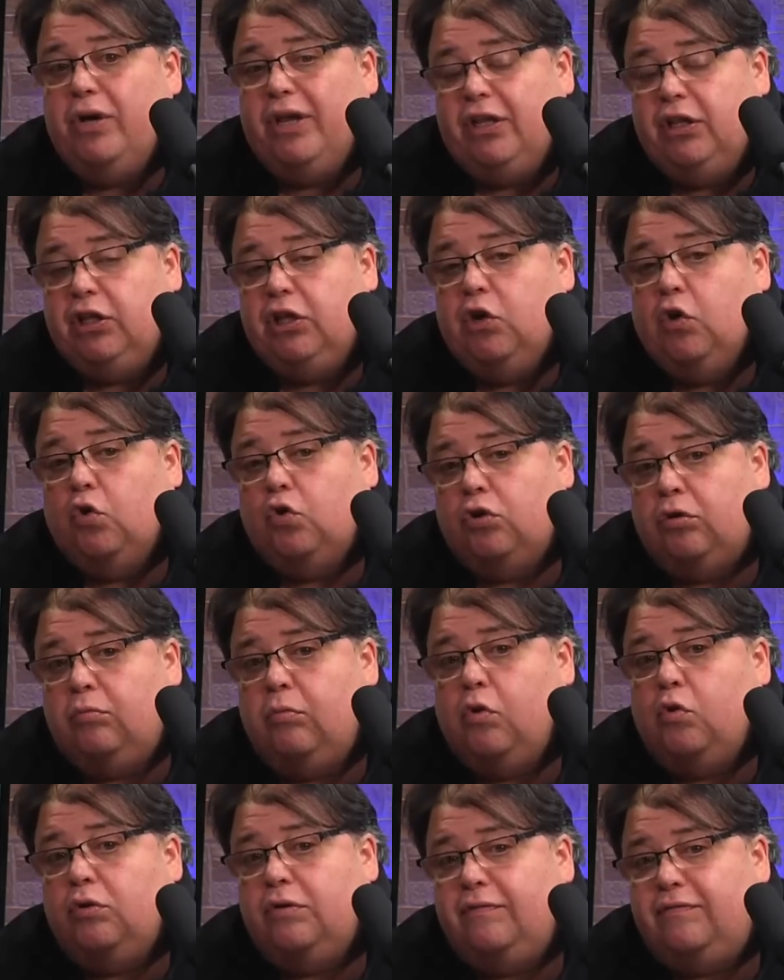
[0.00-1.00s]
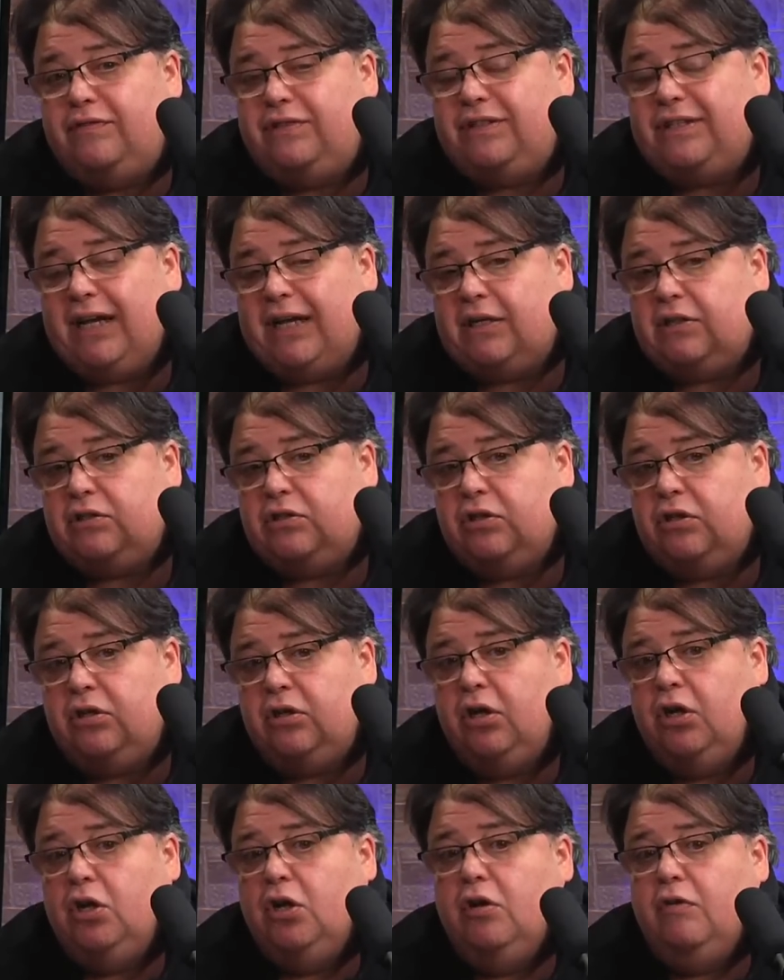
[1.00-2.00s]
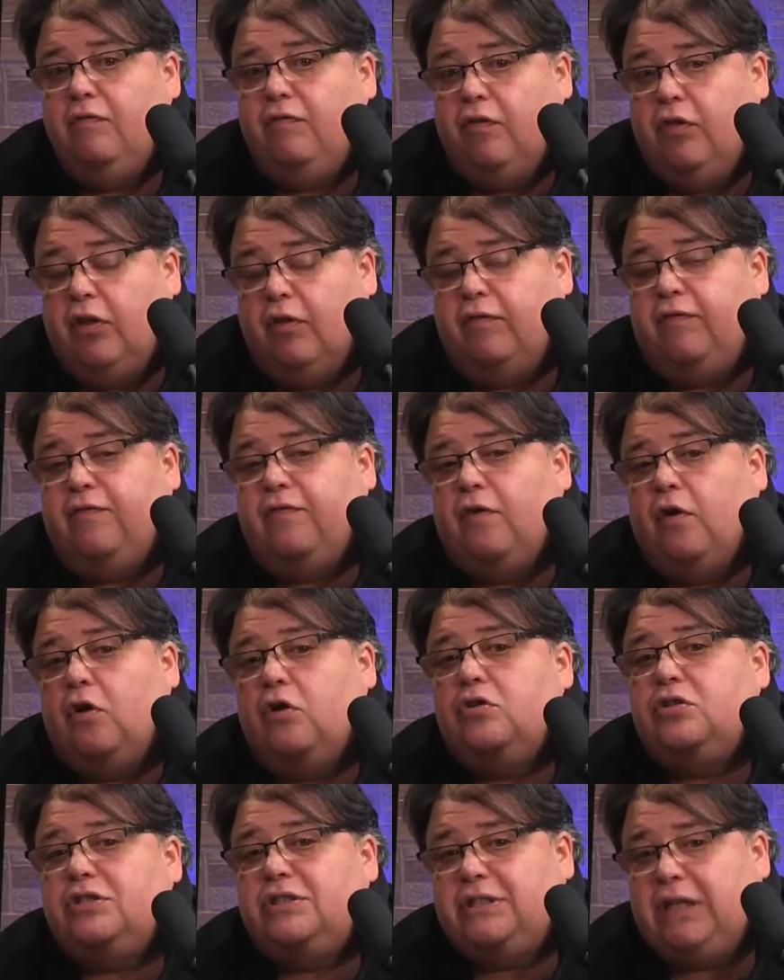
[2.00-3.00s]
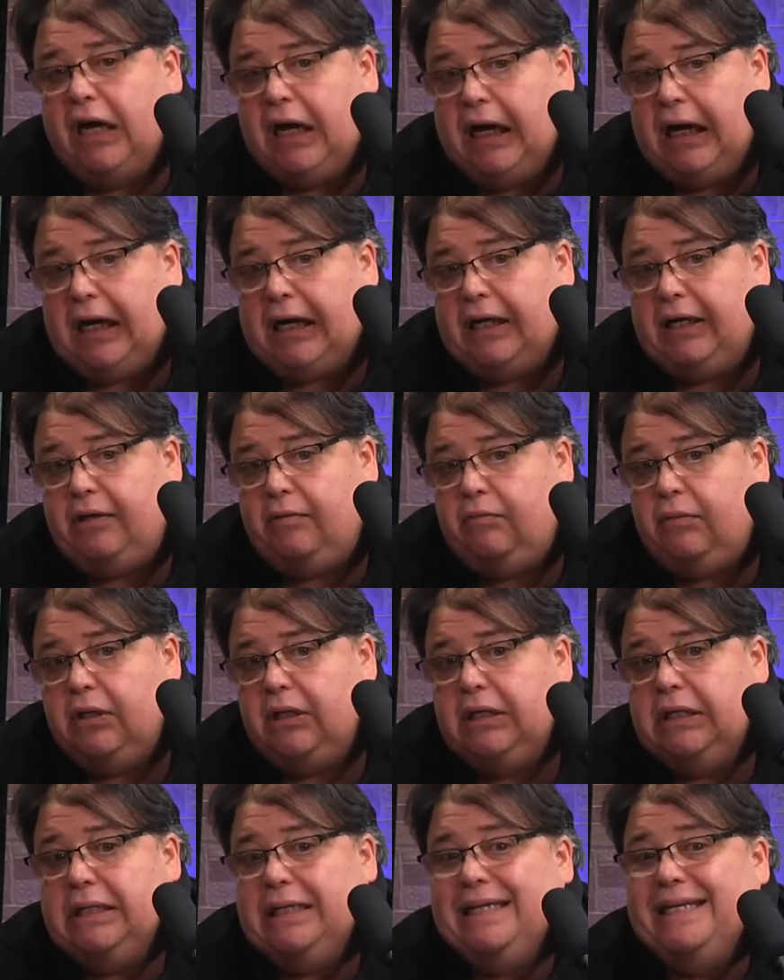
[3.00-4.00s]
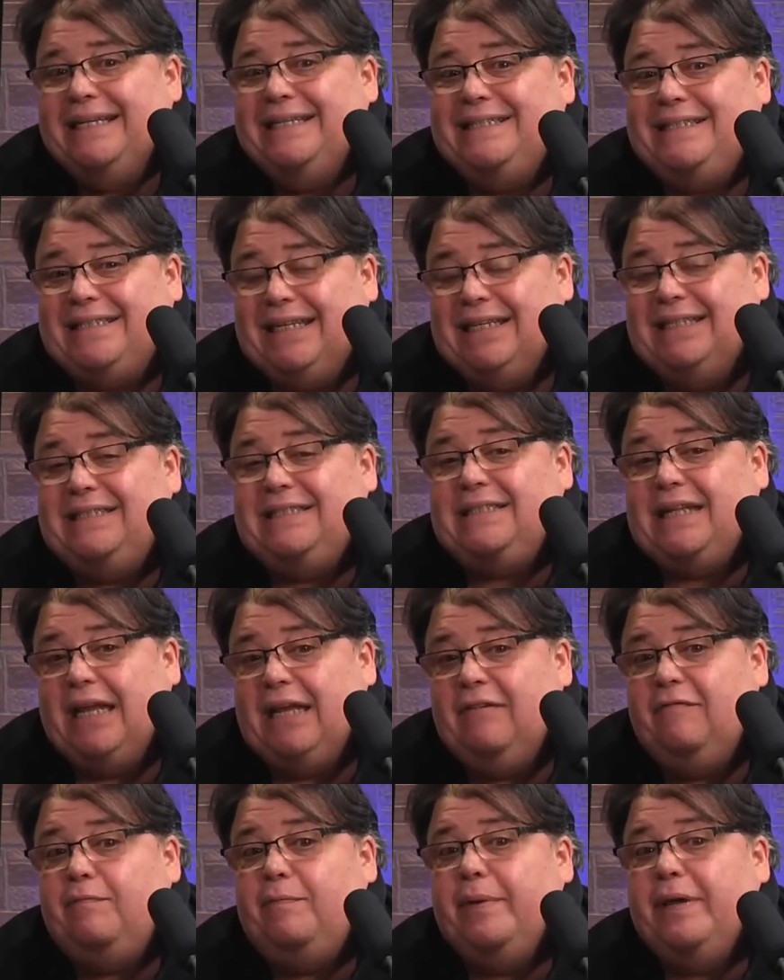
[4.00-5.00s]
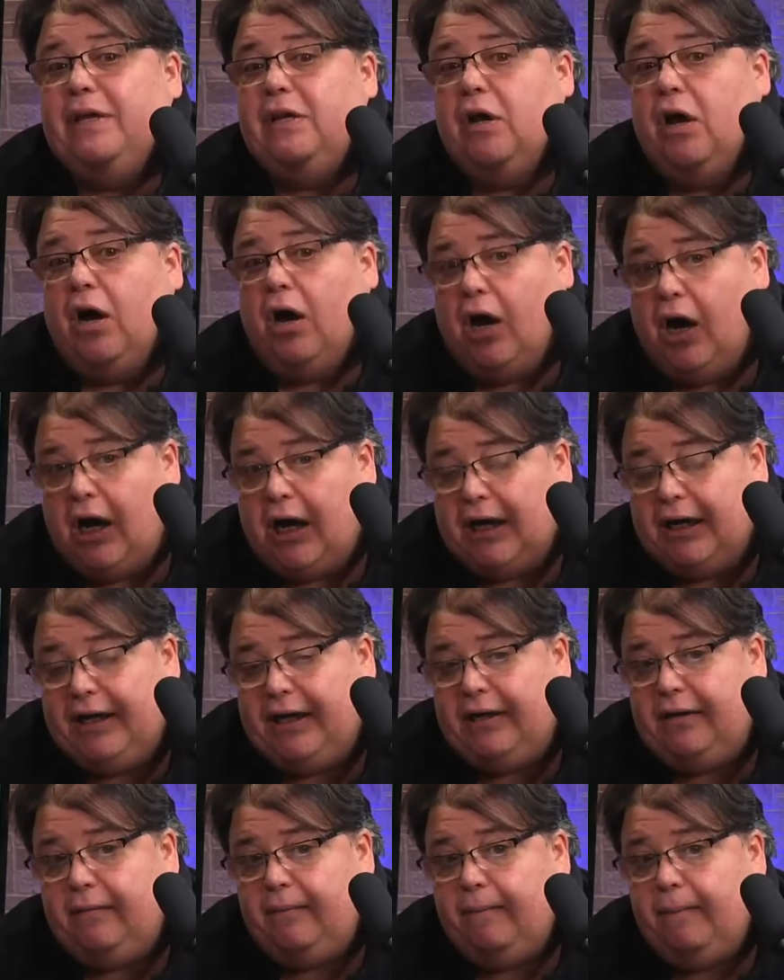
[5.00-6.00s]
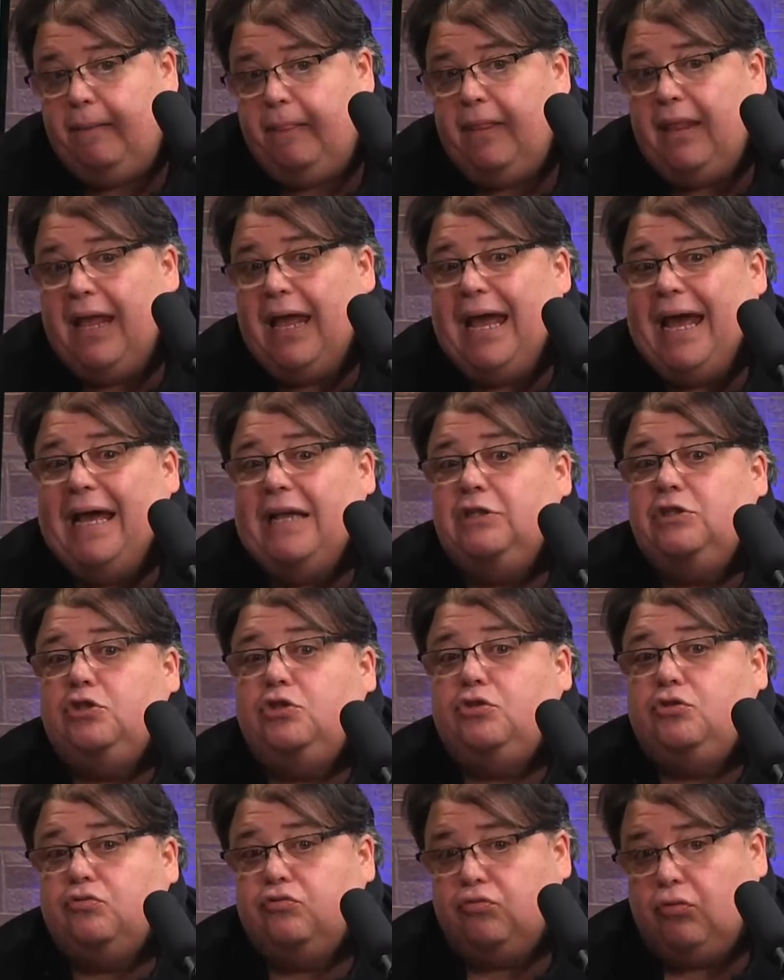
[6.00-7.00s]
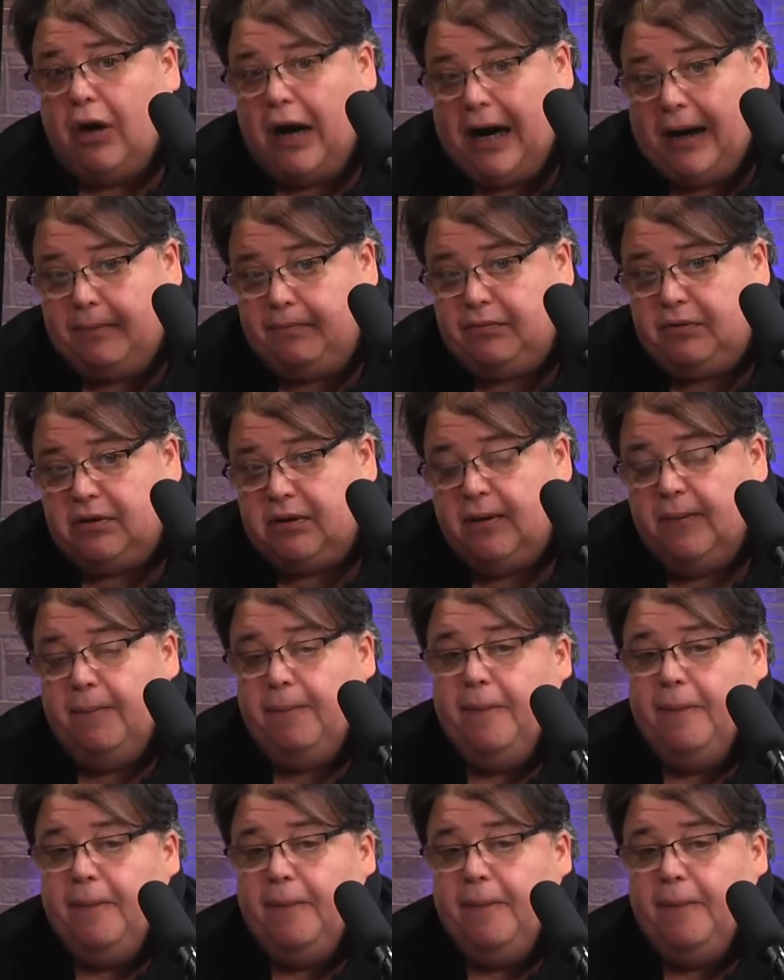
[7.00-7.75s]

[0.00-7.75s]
in the automotive sector for the first time since they've been on it has dropped.